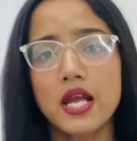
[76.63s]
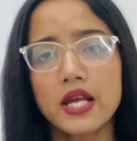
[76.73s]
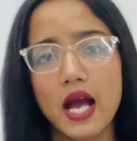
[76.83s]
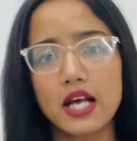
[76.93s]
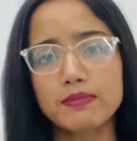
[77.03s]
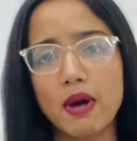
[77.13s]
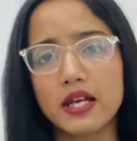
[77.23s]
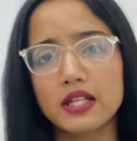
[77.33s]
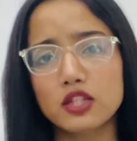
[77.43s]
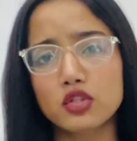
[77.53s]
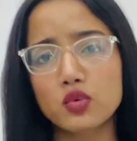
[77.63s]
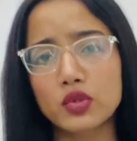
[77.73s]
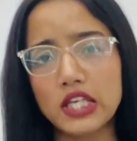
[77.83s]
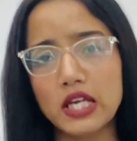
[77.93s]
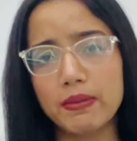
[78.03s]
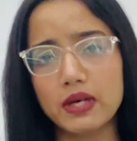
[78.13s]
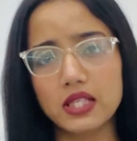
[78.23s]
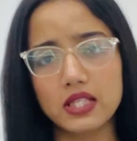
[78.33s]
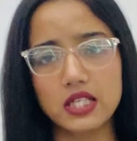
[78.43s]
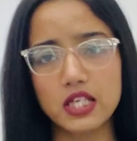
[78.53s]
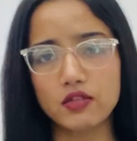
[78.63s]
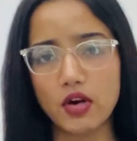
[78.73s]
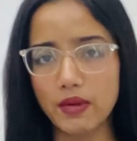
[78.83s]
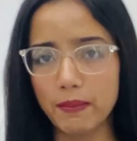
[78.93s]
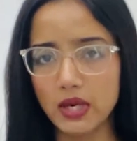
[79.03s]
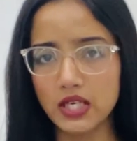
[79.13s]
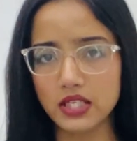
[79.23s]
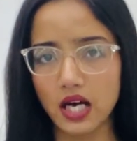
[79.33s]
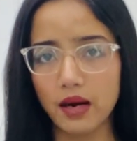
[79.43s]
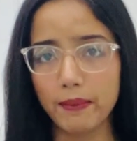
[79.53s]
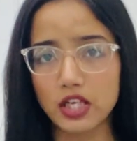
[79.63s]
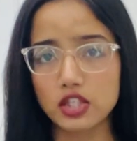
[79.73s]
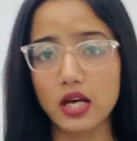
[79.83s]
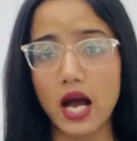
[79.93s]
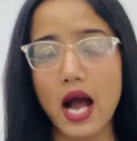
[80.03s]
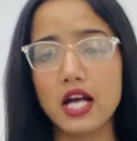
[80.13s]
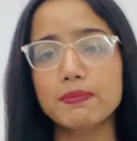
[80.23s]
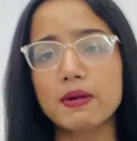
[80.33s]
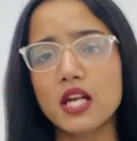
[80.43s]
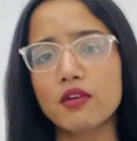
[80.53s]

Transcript: He has managed to keep a distance from the media but has been